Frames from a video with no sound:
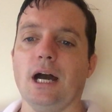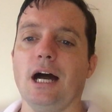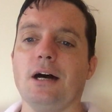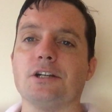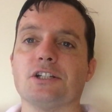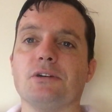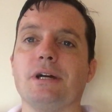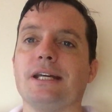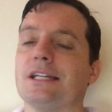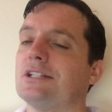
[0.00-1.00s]
Uh, so
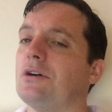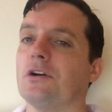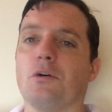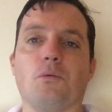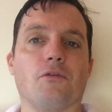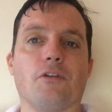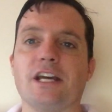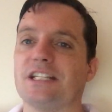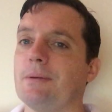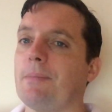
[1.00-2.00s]
it is not a
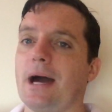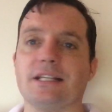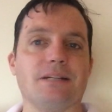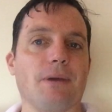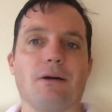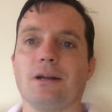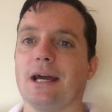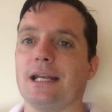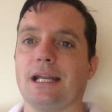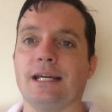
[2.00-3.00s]
phrase to be bandied about
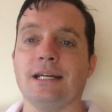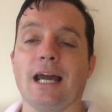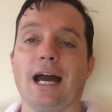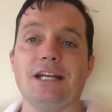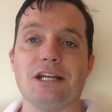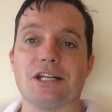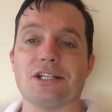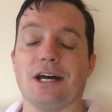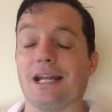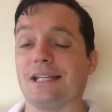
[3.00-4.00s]
lightly, and
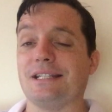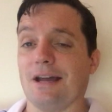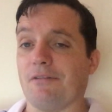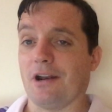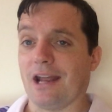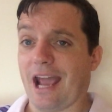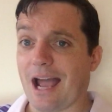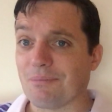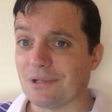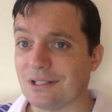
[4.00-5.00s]
genocide has definitely
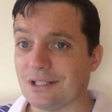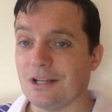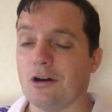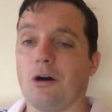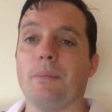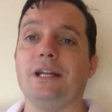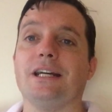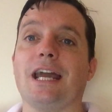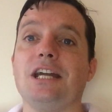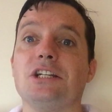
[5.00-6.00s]
happened on many
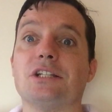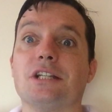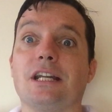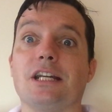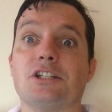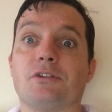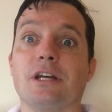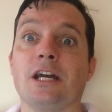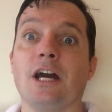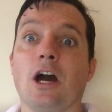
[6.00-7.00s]
occasions in
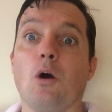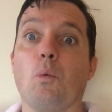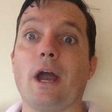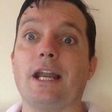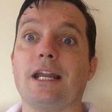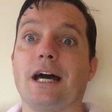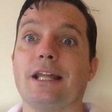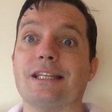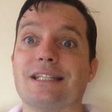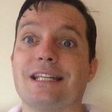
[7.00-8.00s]
history when
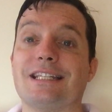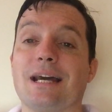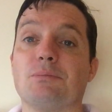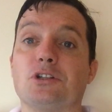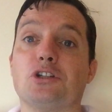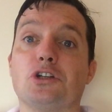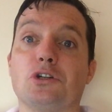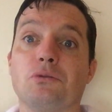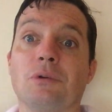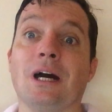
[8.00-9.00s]
uh, there's an attempt
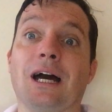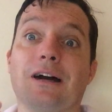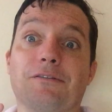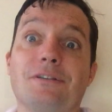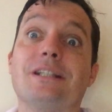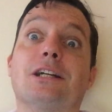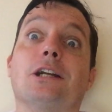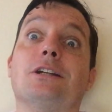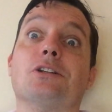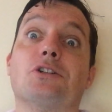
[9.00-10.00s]
to
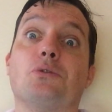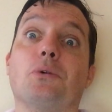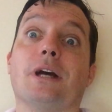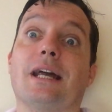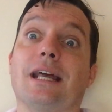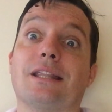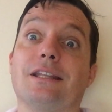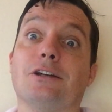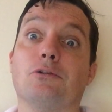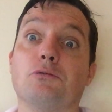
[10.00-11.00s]
physically destroy an
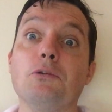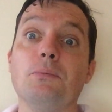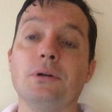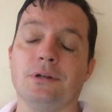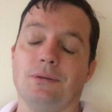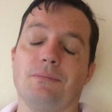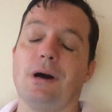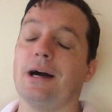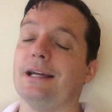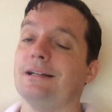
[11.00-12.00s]
ethnic group
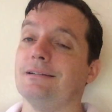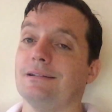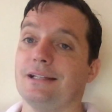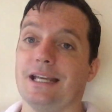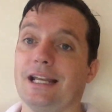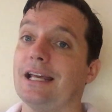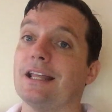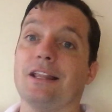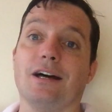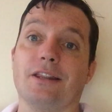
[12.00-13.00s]
by
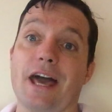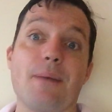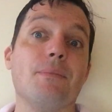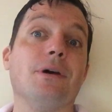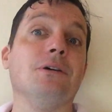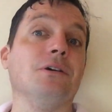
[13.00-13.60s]
killing them,